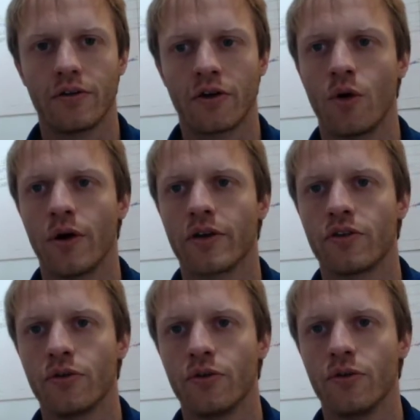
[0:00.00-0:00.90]
going
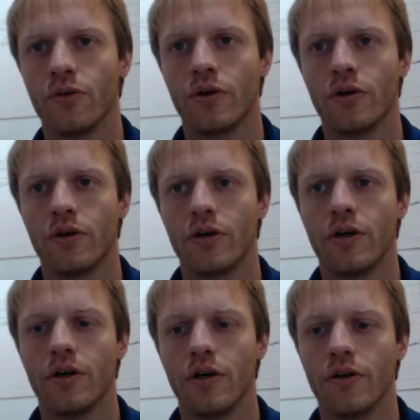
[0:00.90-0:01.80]
to
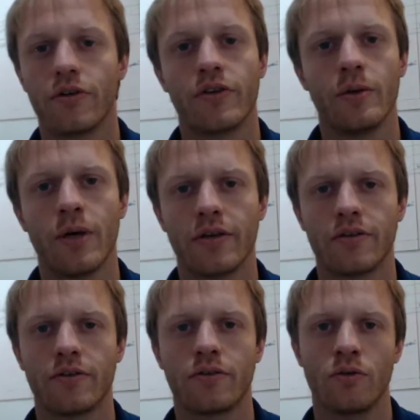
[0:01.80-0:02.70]
uh, their
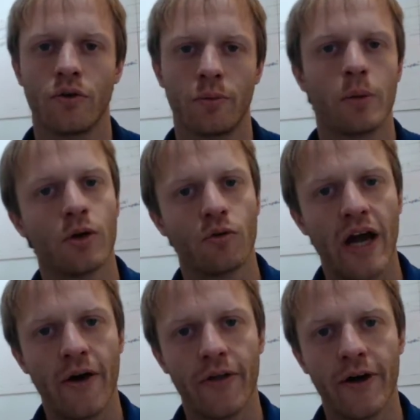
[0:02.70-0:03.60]
teammates or the people
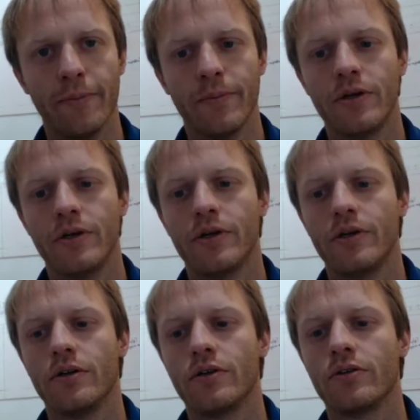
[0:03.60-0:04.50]
around them
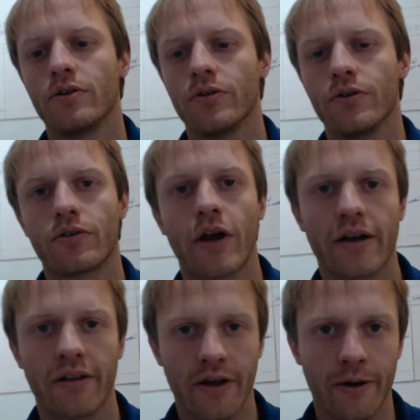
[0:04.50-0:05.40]
to
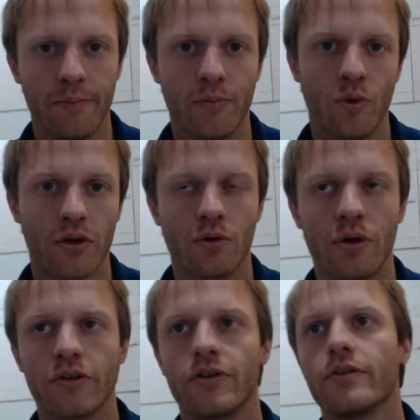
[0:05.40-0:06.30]
distract them with
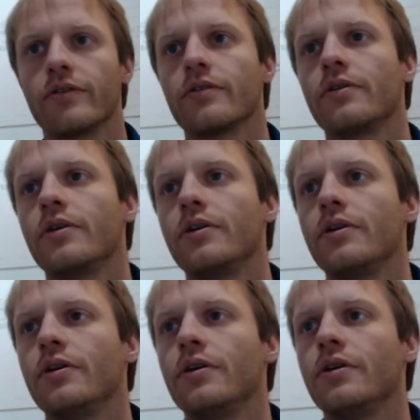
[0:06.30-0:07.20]
questions.
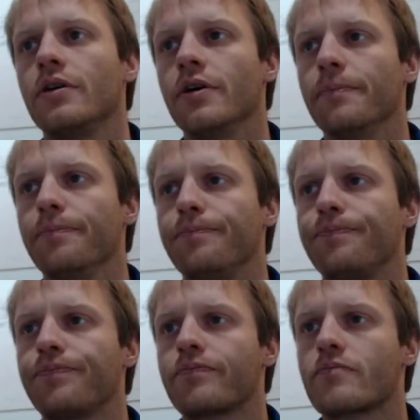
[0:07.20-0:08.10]
Um,
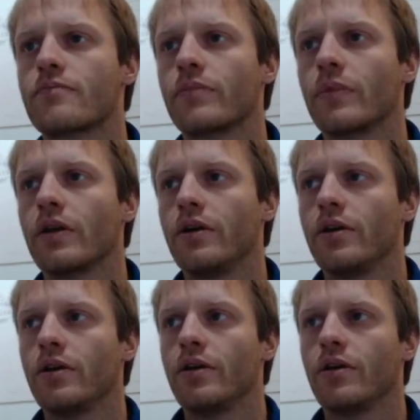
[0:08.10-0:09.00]

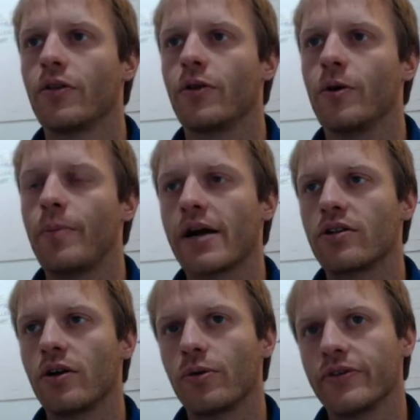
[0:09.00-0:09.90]
the
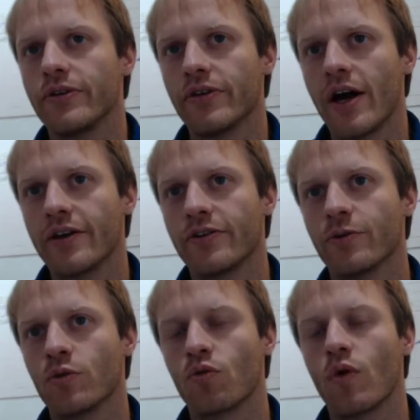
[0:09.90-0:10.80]
backlog was designed
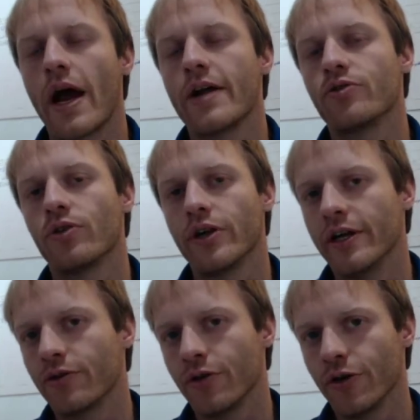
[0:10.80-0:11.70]
to gradually
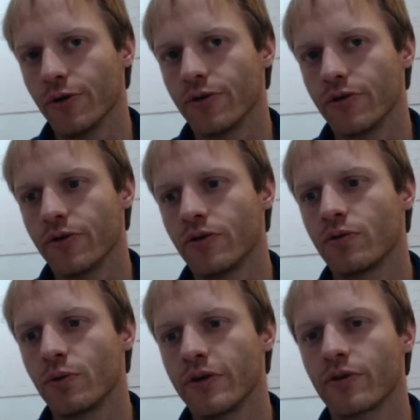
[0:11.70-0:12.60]
introduce
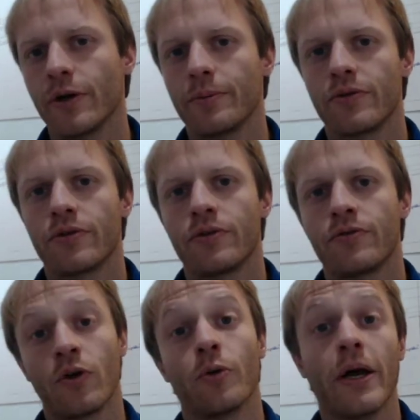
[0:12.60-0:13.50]
SuiteScript,
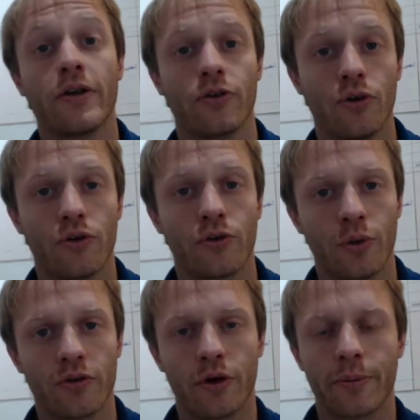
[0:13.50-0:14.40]
fundamental
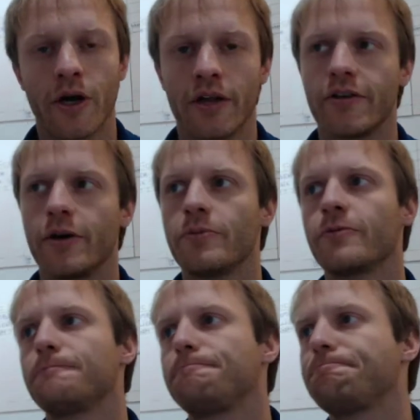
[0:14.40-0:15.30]
SuiteScript concepts.